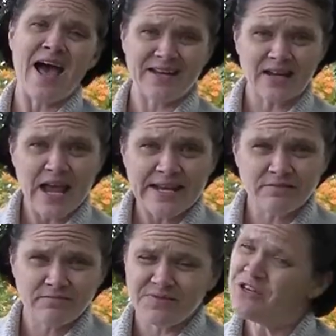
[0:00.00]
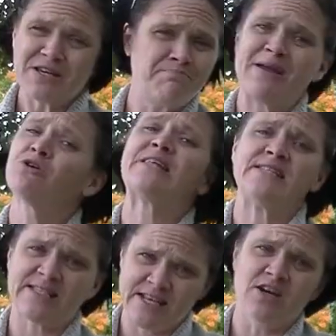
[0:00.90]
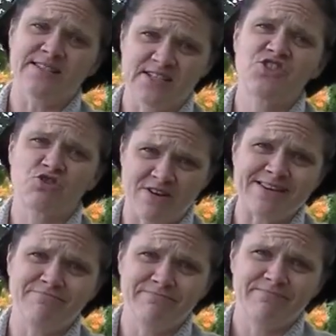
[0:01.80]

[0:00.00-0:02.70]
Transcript: At night, you can barely see on this street.